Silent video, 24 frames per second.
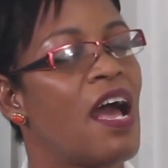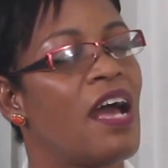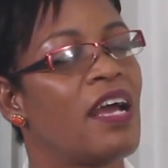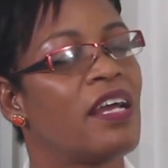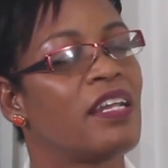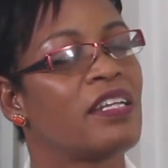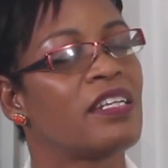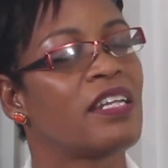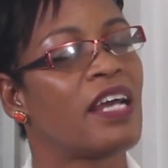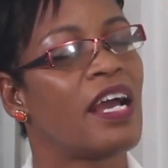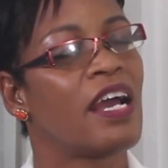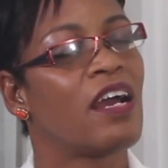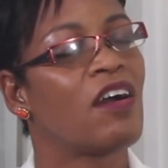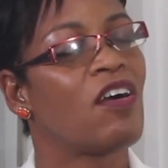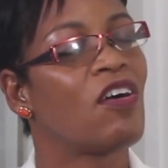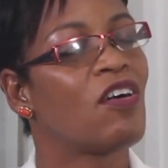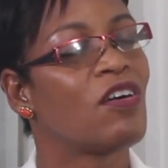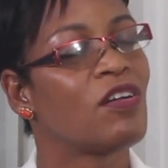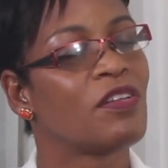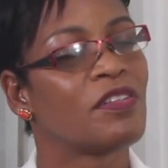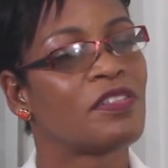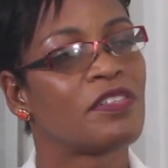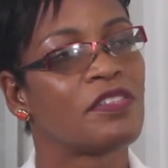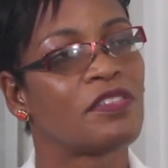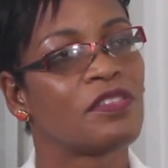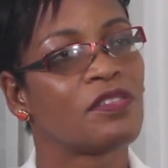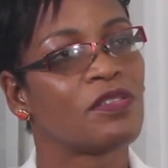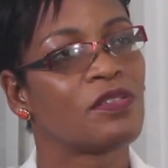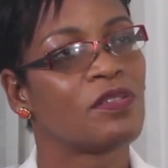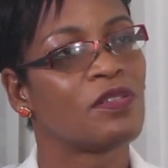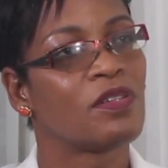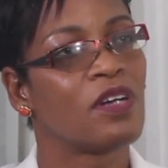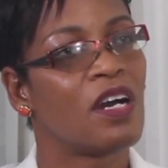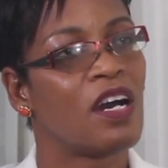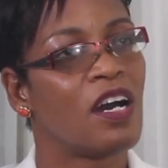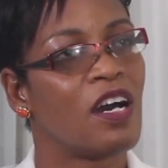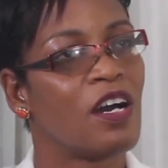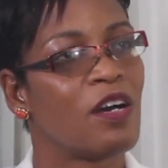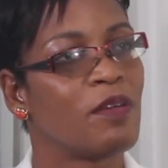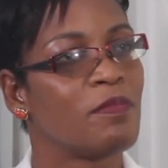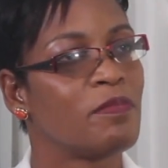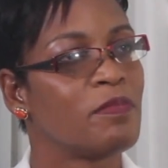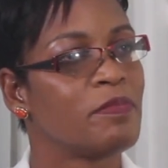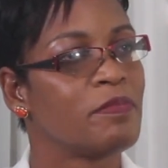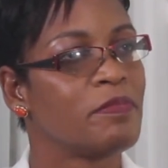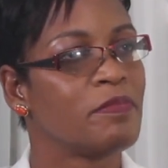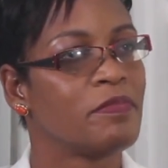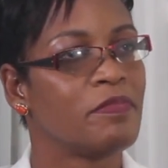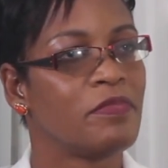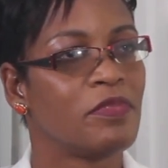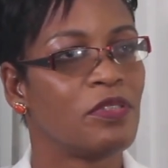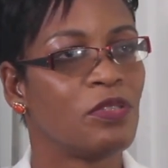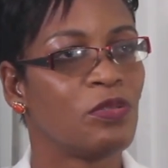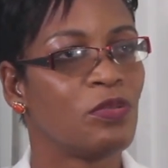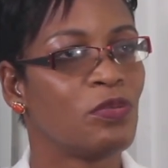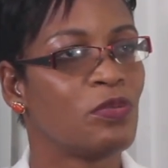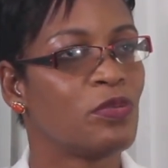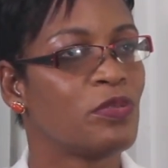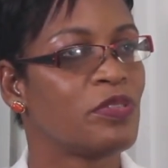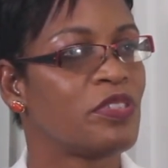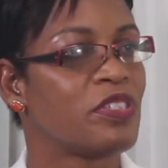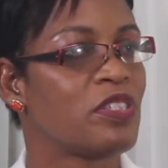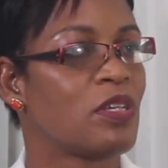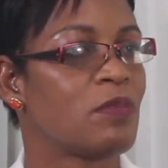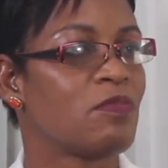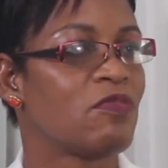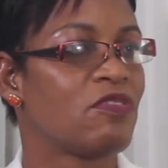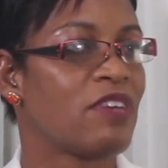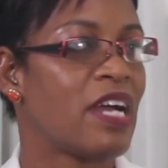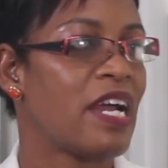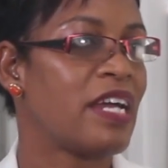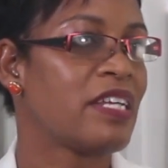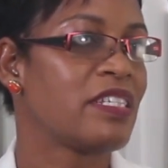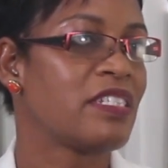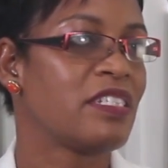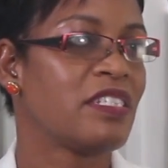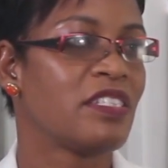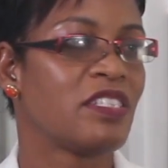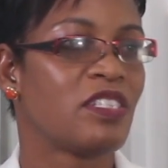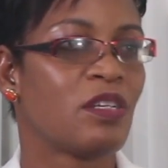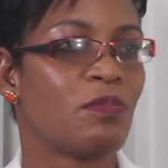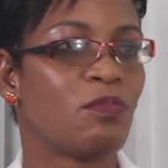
And I also do some writing,